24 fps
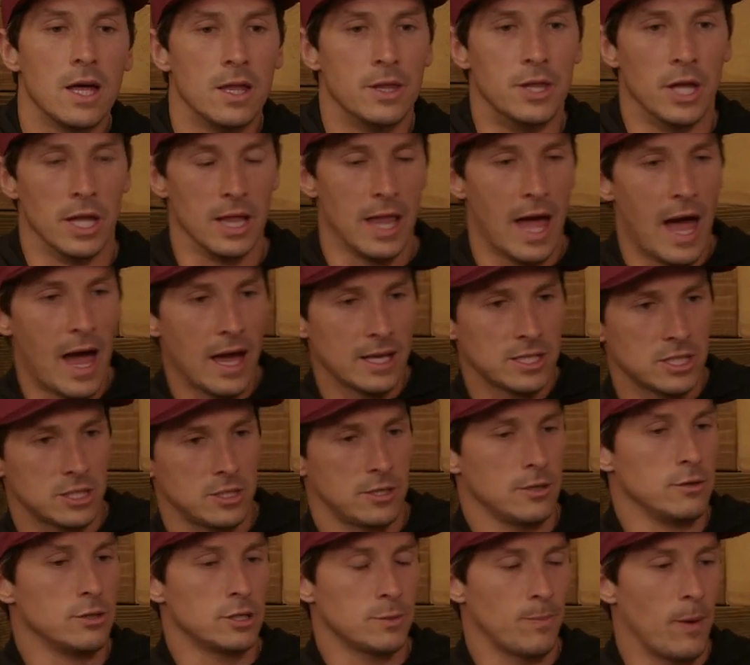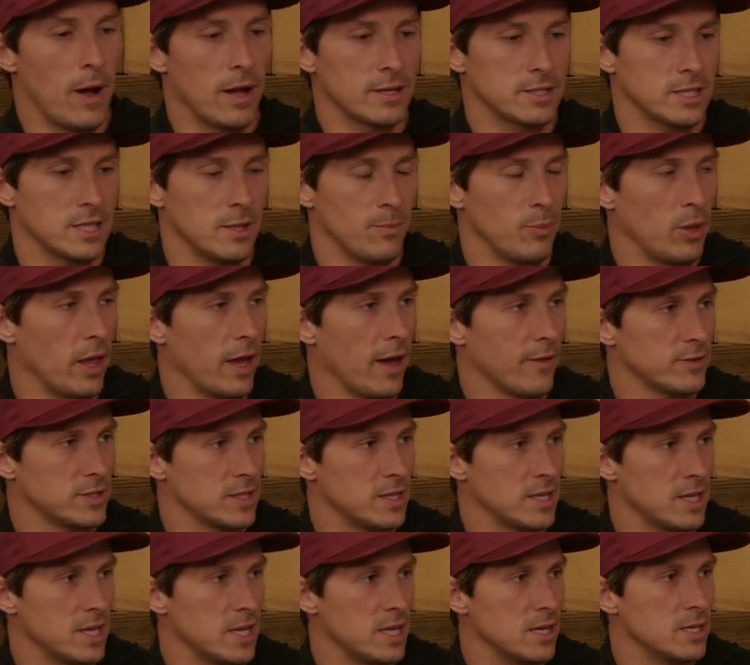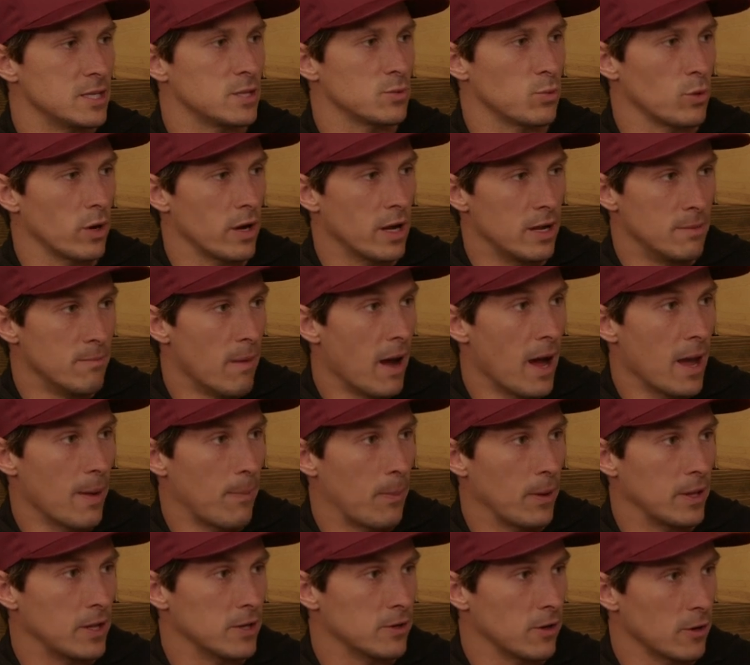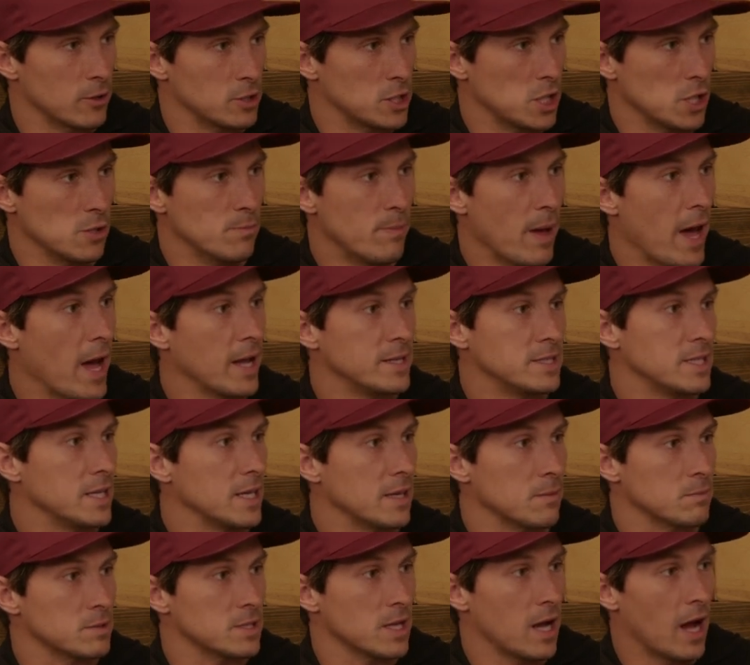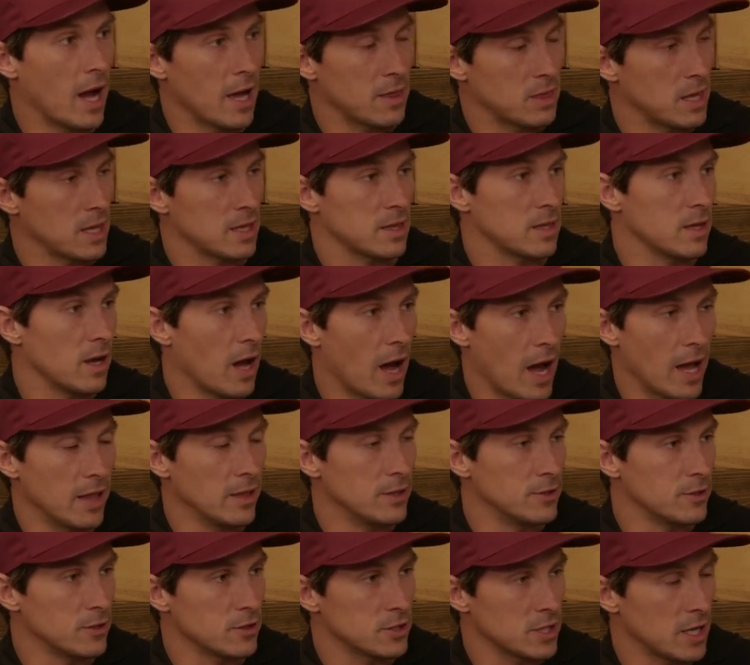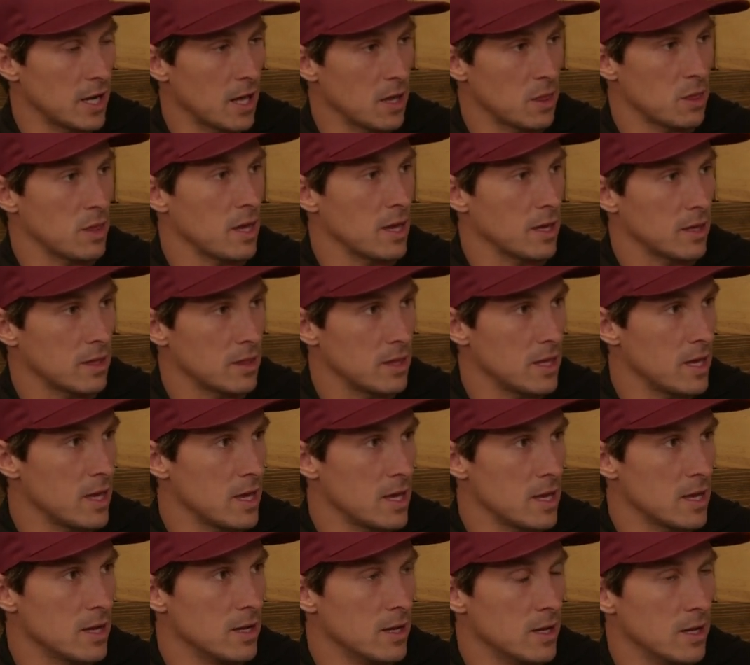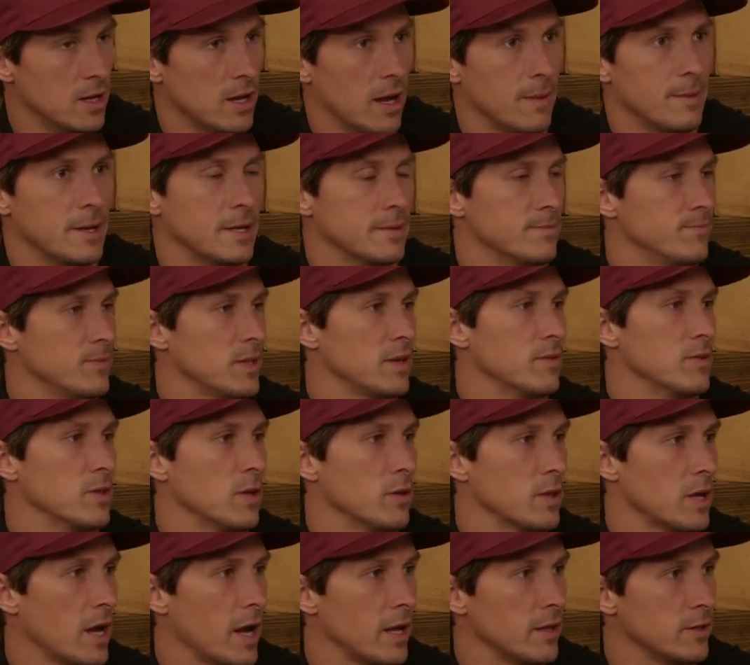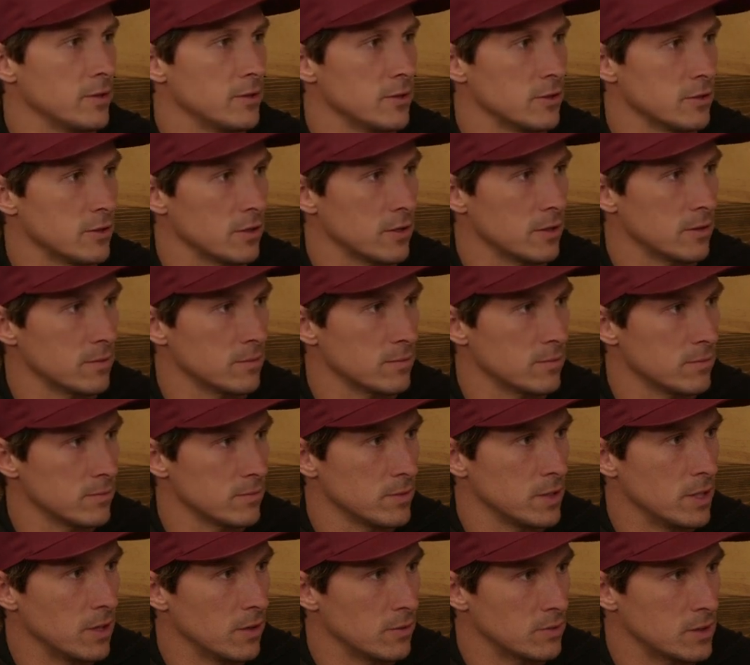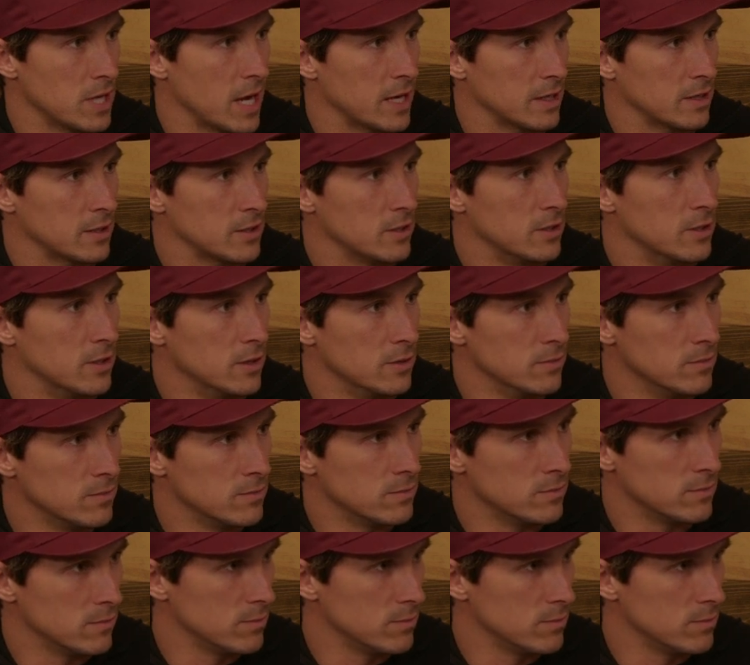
the last 2 spots of the playoffs in the East were, in my opinion, are 2 bad teams. I think the Islanders and I think even though the Islanders are, technical